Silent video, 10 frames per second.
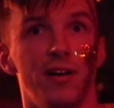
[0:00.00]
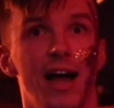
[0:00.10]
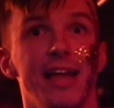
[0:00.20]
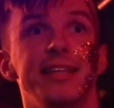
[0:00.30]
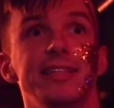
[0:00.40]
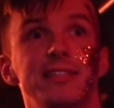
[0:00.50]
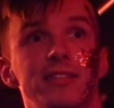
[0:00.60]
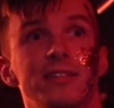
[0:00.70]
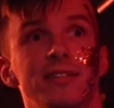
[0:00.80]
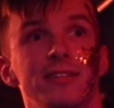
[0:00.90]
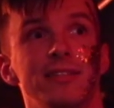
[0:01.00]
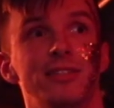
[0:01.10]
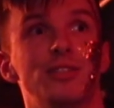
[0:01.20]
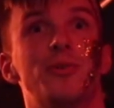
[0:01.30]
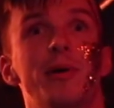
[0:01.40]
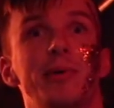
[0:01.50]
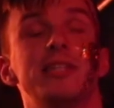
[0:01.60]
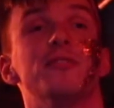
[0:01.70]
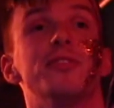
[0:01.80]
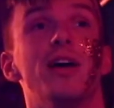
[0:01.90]
I need to surround
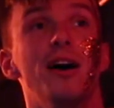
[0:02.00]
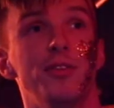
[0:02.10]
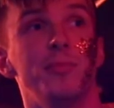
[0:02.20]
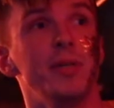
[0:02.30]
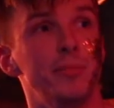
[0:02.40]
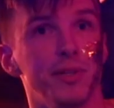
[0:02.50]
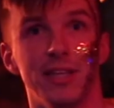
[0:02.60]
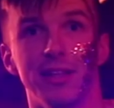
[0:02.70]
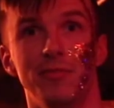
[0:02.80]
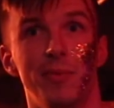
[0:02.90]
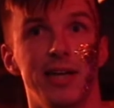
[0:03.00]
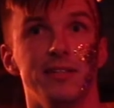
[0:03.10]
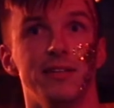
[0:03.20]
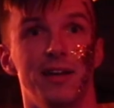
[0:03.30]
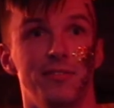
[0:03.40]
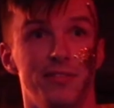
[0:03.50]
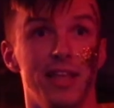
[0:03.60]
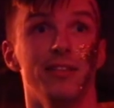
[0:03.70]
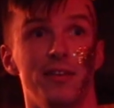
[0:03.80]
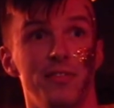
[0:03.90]
myself with other people that love
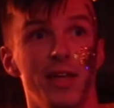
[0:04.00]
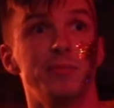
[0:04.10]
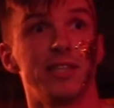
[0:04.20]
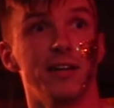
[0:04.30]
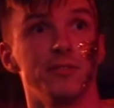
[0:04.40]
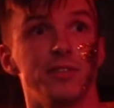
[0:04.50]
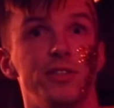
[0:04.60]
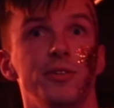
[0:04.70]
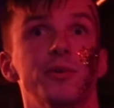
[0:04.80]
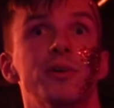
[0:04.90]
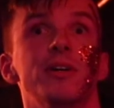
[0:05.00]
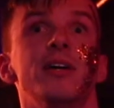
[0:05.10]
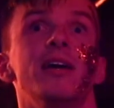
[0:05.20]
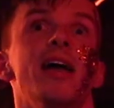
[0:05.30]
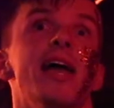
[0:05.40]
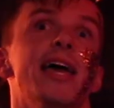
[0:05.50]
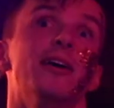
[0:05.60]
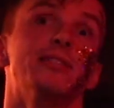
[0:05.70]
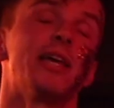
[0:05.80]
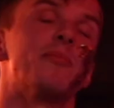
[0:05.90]
themselves too. And
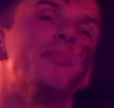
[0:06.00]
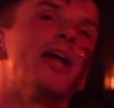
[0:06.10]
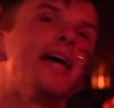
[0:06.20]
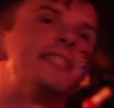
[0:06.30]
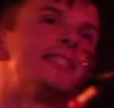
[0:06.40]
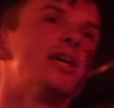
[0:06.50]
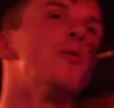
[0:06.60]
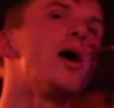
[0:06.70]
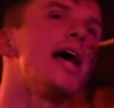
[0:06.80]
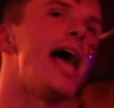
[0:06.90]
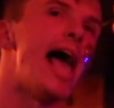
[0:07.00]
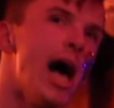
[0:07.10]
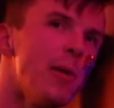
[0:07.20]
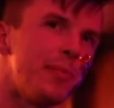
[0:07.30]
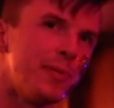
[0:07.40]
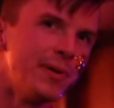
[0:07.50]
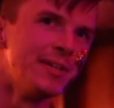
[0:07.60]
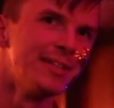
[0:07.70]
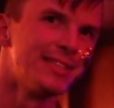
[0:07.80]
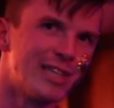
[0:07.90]
I was like, but I still want to help
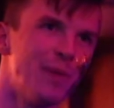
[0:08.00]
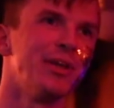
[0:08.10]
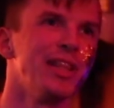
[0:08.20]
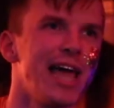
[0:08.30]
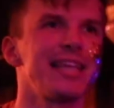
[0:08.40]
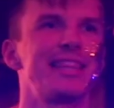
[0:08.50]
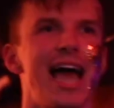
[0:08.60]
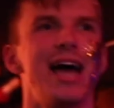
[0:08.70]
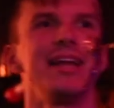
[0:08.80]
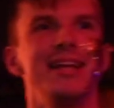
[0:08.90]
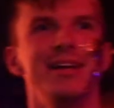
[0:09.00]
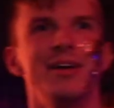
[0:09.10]
someone like that